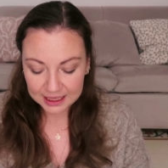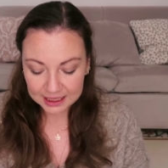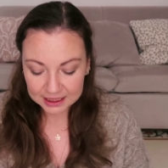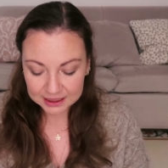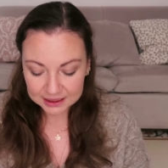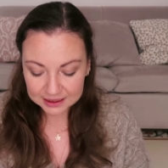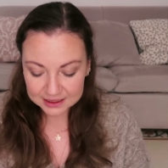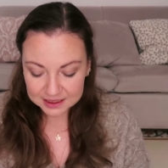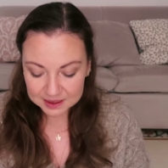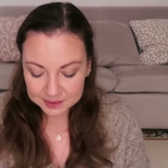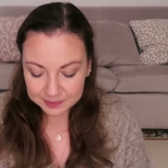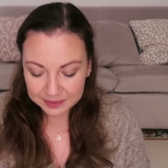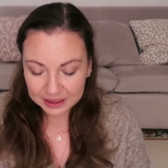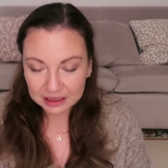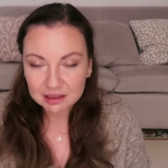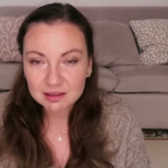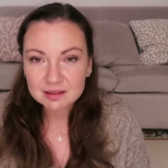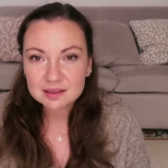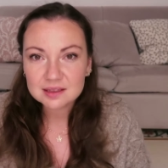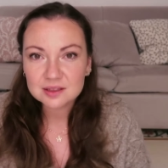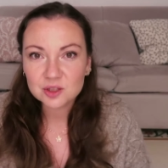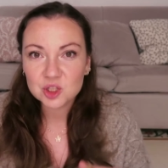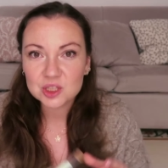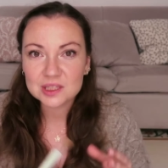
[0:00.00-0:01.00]
It
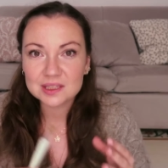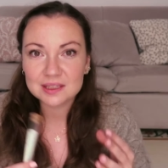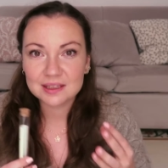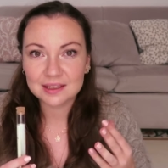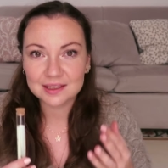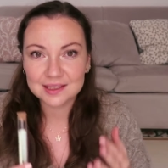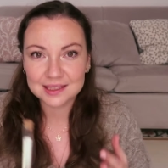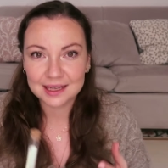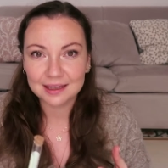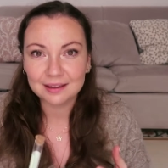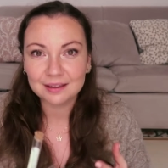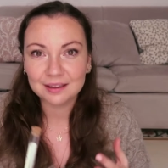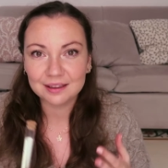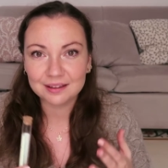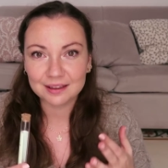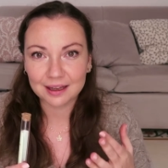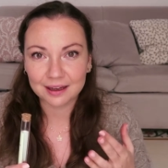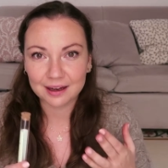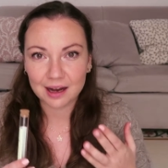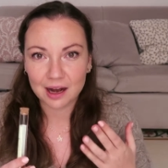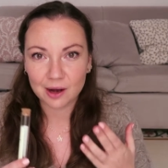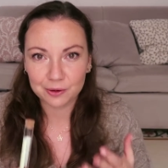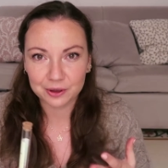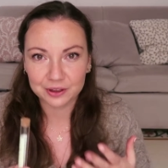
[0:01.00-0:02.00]
smells just exactly
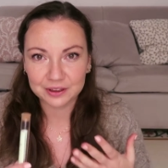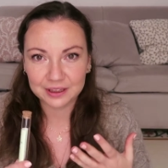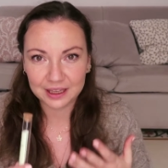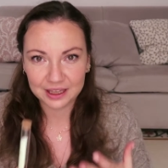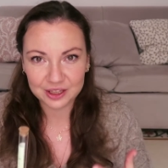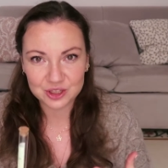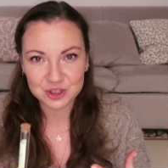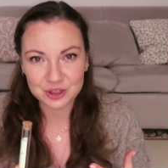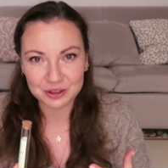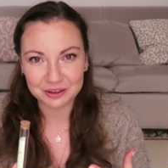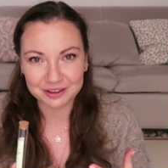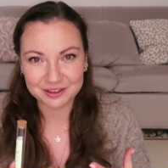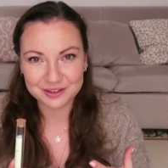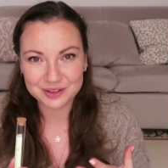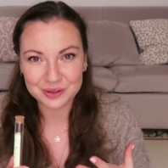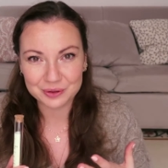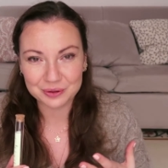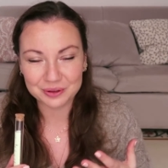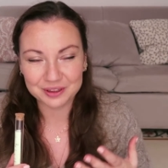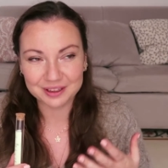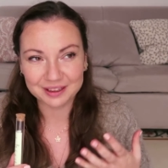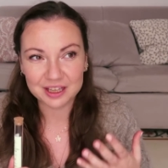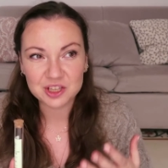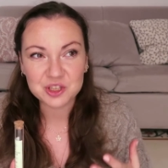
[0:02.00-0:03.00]
like our nature.
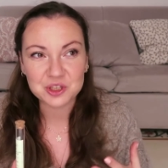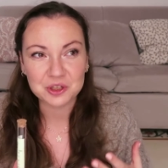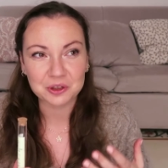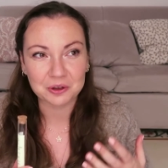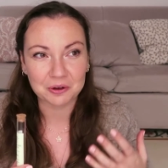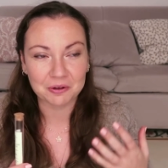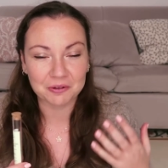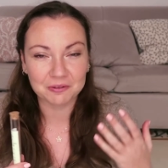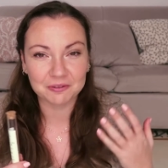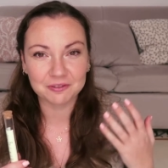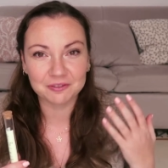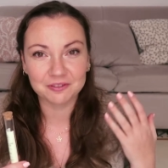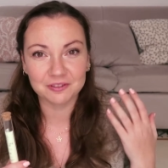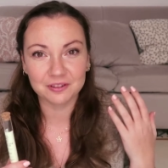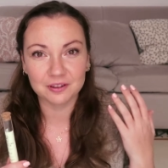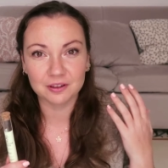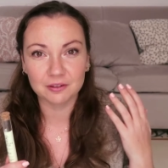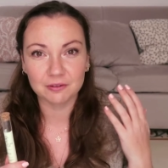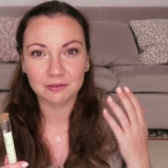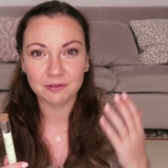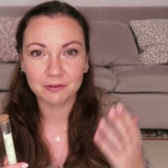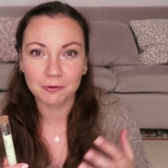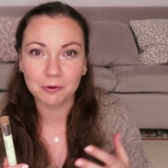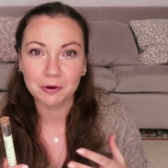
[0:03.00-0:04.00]
So the nature
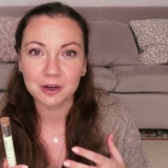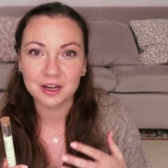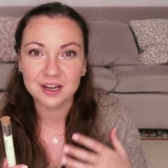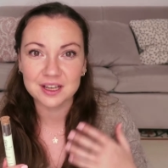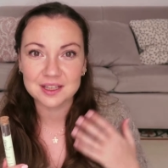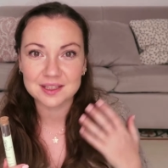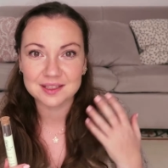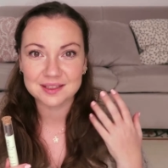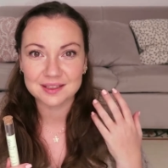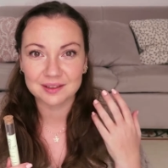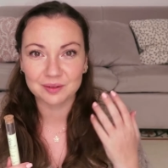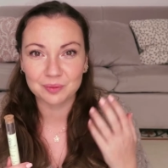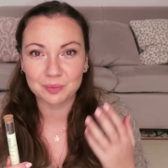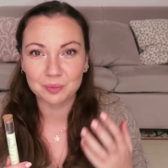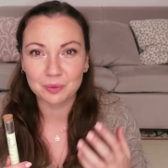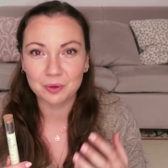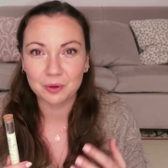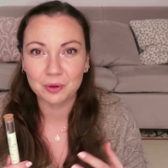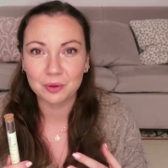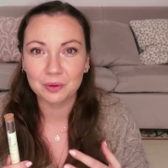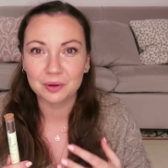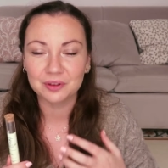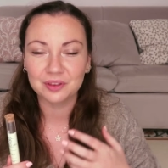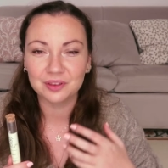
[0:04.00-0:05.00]
of forest and
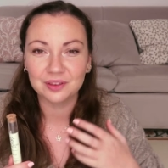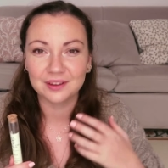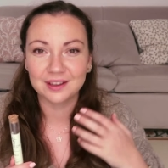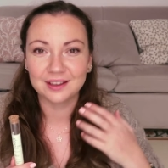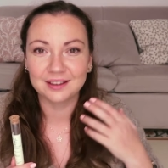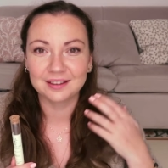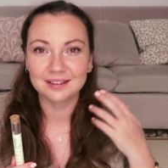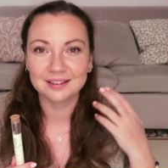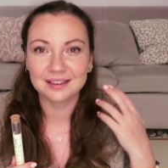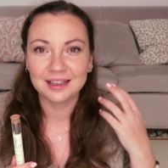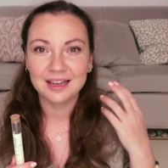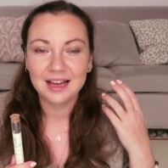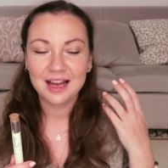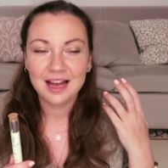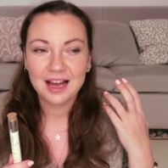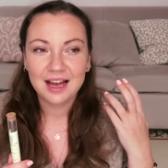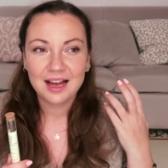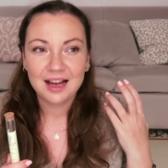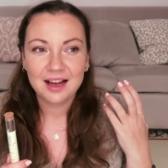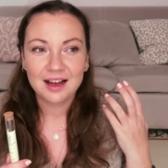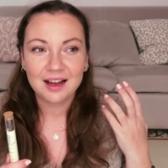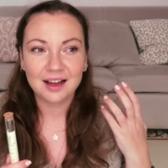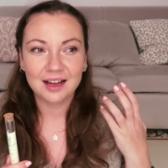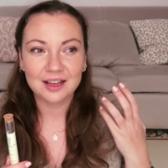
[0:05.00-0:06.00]
moth and,
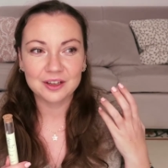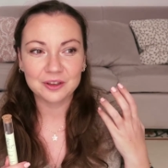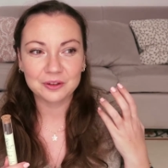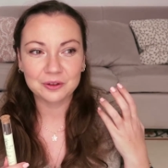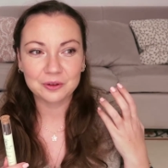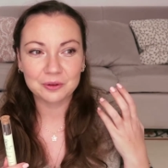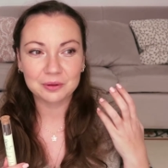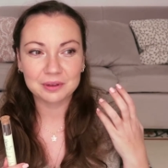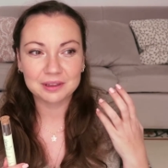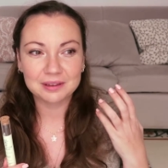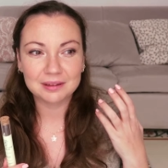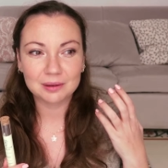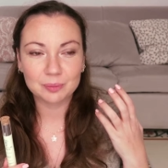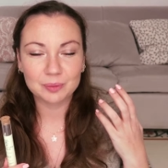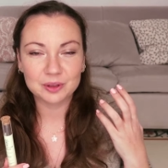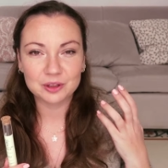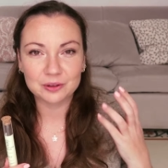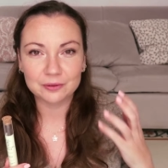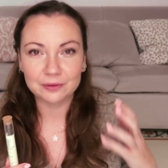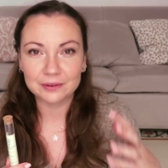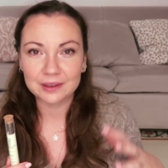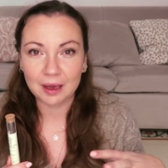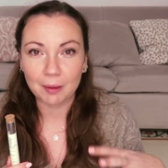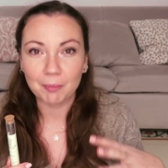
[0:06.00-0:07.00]
I don't know, a little
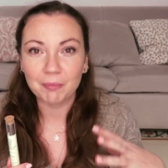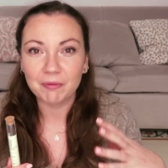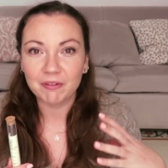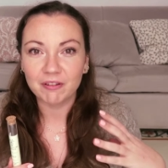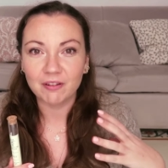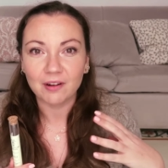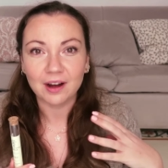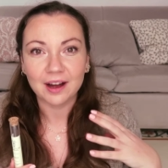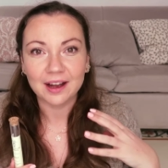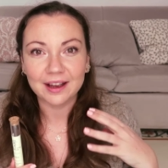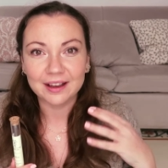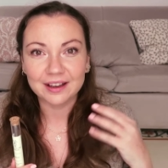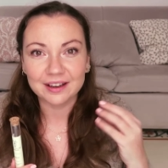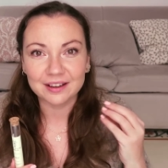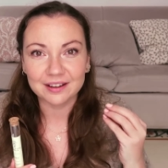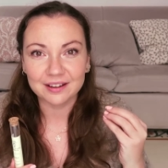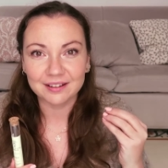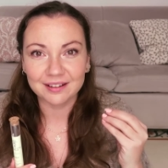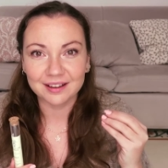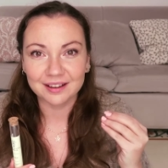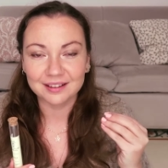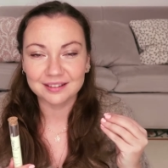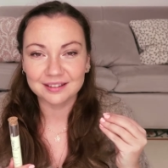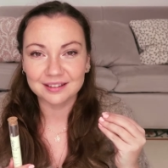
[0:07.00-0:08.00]
bit of
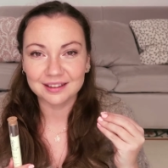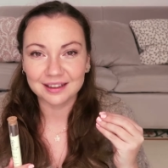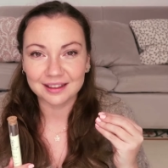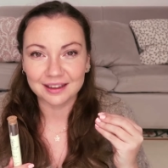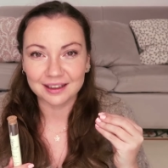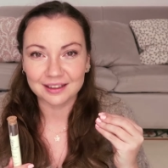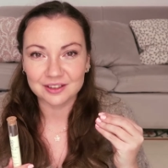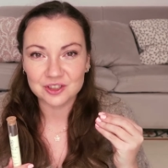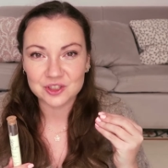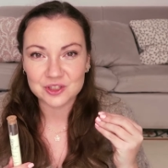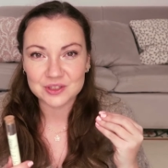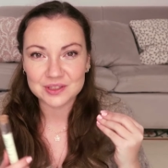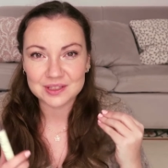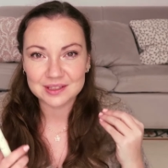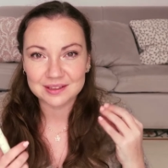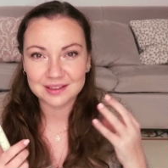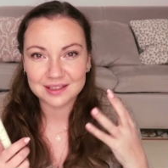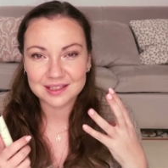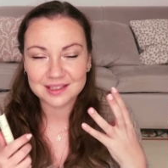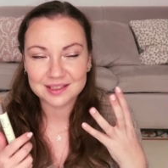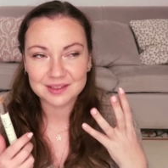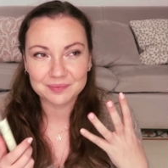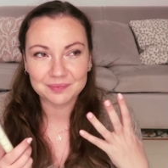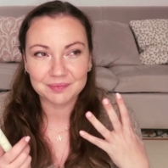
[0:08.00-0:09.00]
campfire and like just
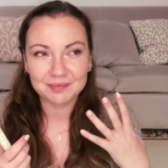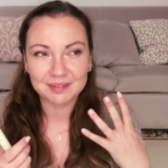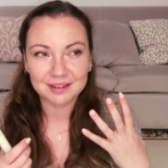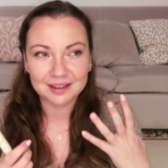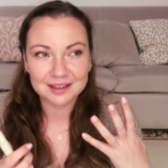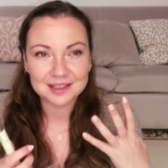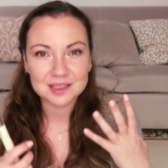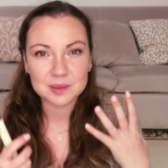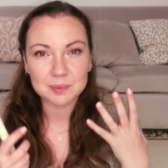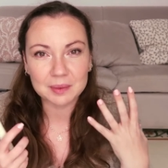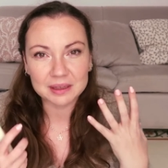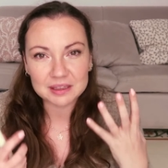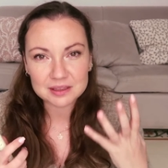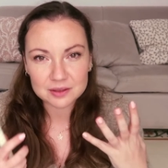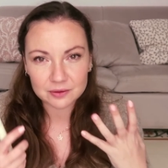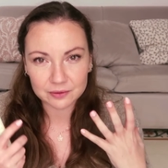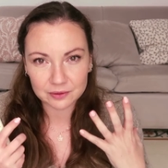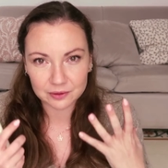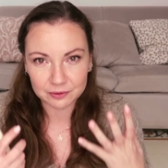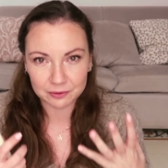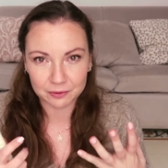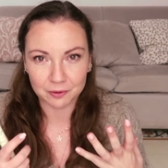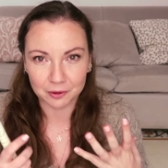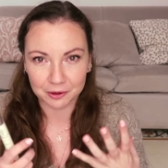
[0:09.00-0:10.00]
this smells
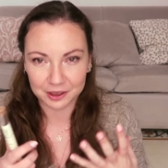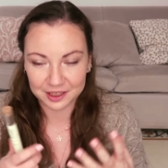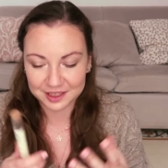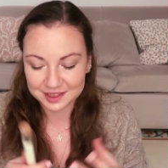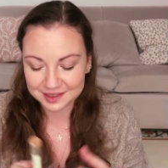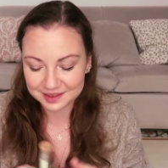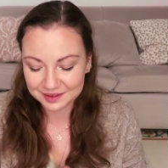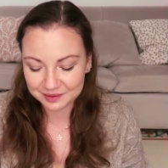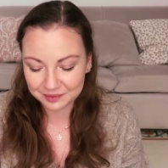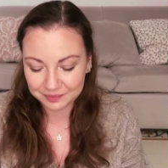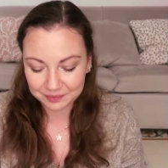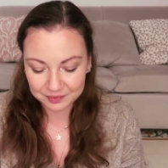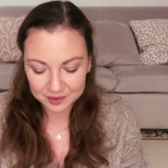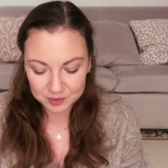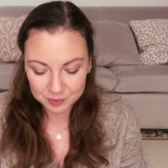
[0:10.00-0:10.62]
of the forest.